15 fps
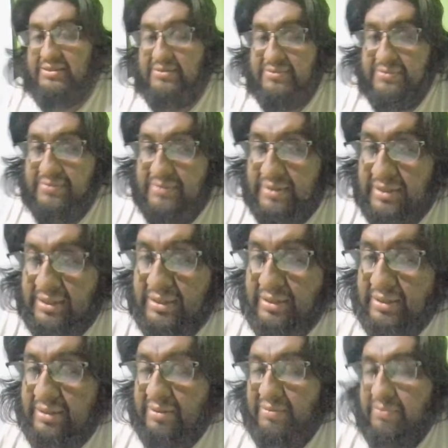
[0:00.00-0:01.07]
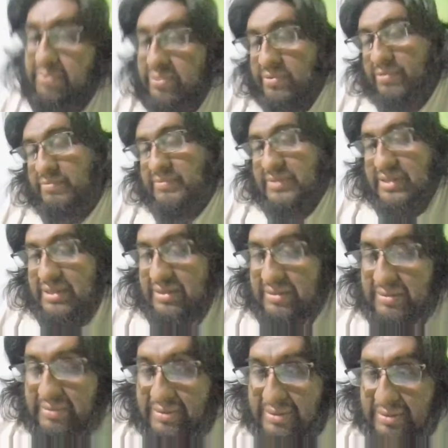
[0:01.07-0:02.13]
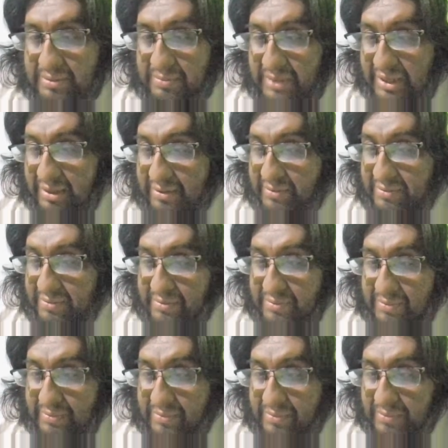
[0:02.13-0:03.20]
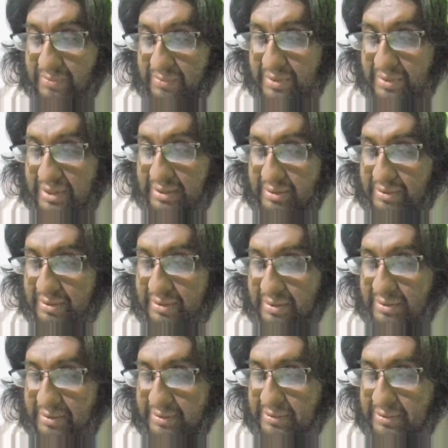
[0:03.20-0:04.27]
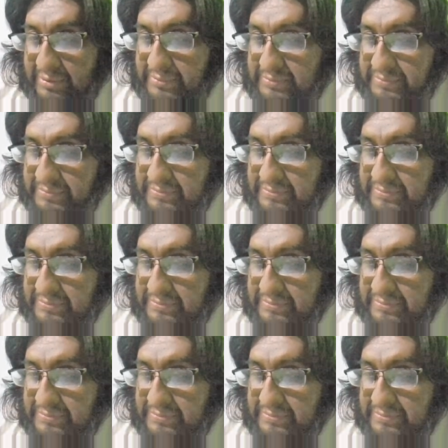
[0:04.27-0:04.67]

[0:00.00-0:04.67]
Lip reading: to put the value when there